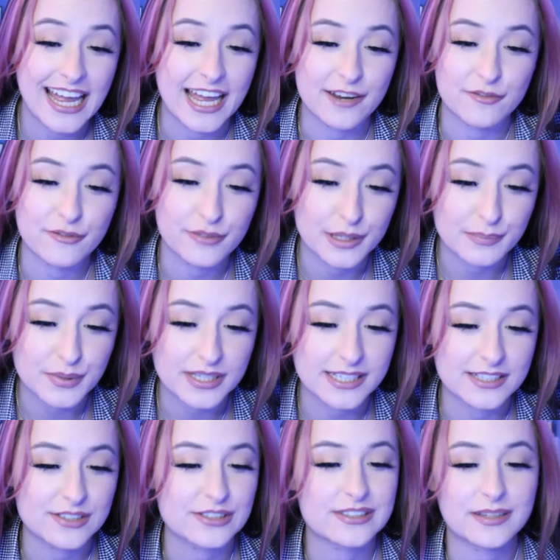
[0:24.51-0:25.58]
and flip it
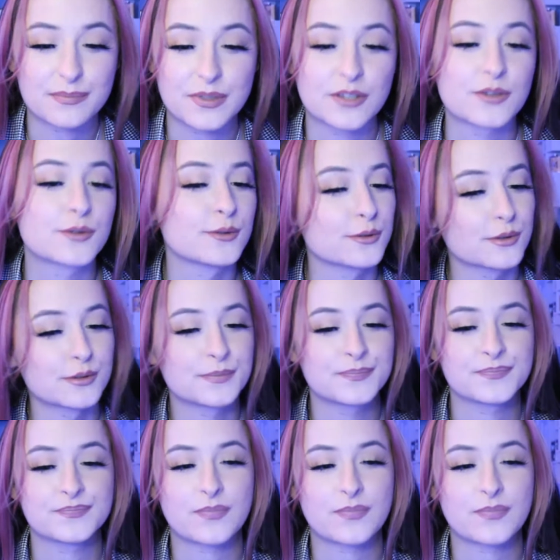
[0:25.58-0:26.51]
into something cool.